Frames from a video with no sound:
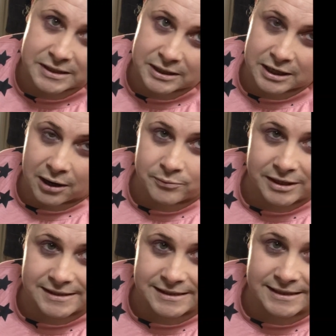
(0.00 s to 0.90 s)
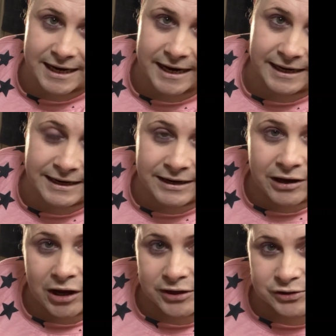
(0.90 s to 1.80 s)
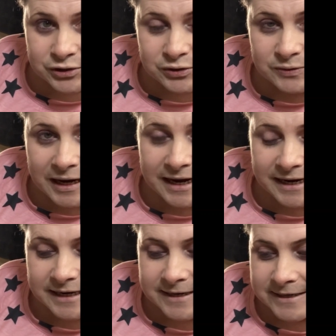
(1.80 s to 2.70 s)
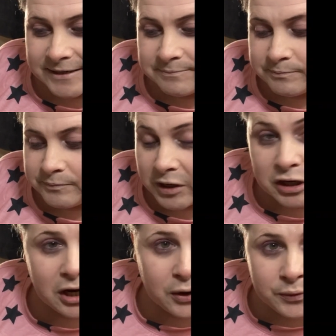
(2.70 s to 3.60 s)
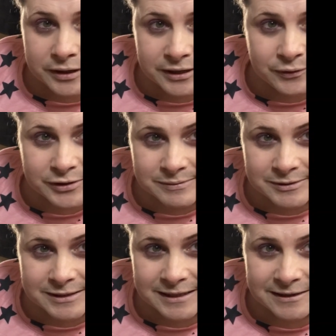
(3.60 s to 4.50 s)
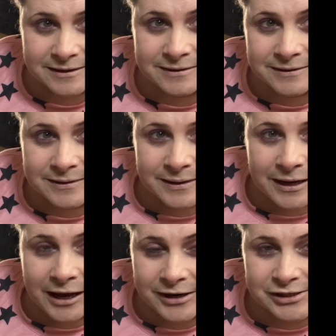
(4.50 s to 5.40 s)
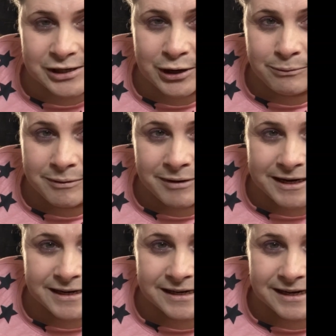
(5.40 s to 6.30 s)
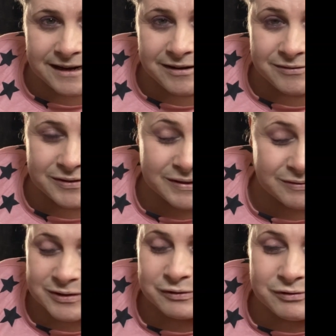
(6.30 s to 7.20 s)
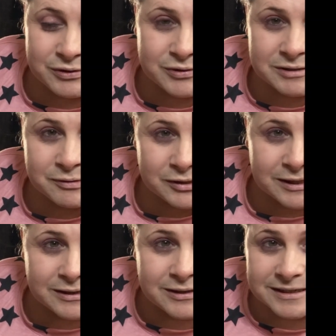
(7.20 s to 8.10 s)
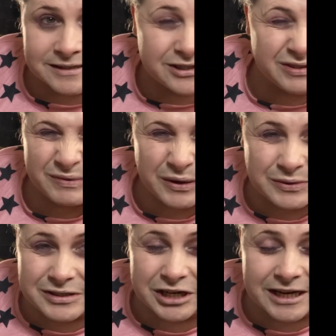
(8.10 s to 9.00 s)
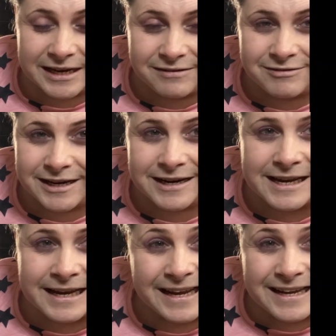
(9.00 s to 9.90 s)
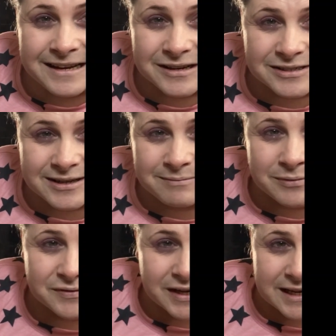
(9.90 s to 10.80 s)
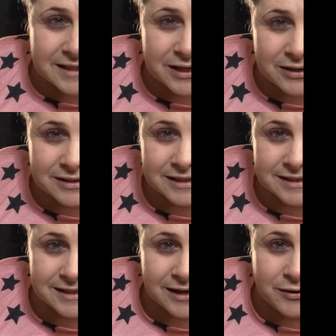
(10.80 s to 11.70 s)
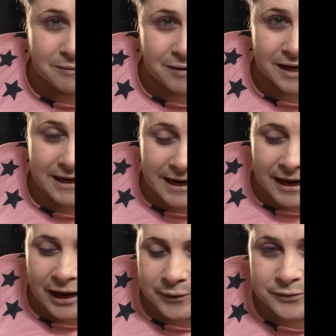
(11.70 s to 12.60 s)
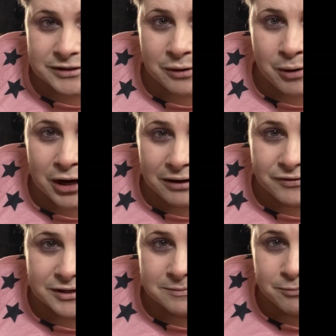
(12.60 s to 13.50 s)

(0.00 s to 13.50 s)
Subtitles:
going to come yesterday and do a lonely Christmas dinner and show you me making it. And it was not a real Christmas dinner because it's just roast chicken really, because I didn't bother getting turkey because it's only me. And also my oven's